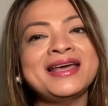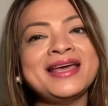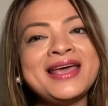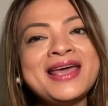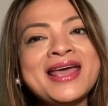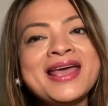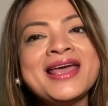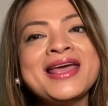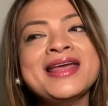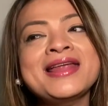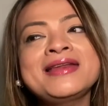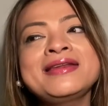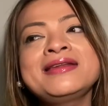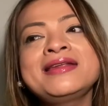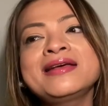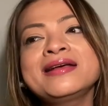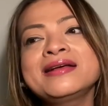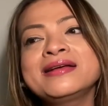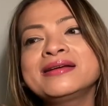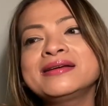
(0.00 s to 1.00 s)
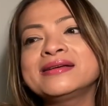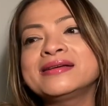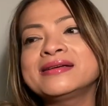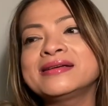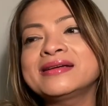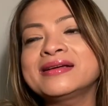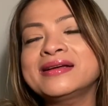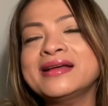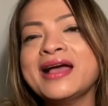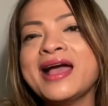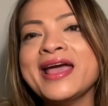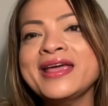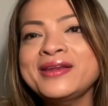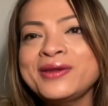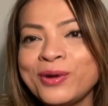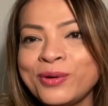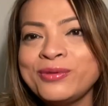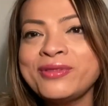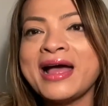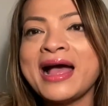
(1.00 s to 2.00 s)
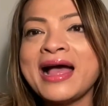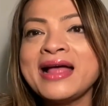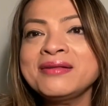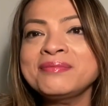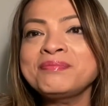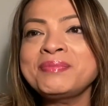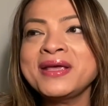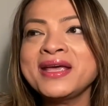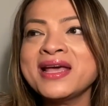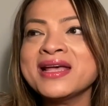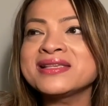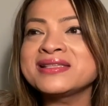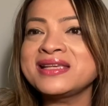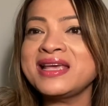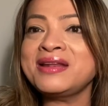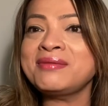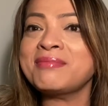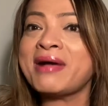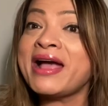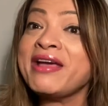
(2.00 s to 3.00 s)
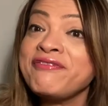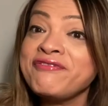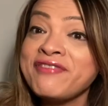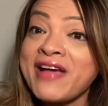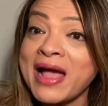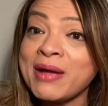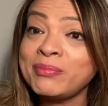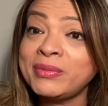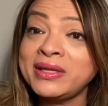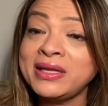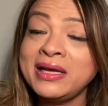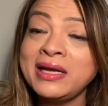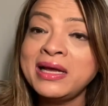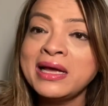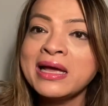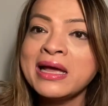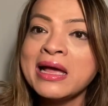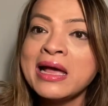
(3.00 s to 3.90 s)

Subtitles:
And I know that because in my family,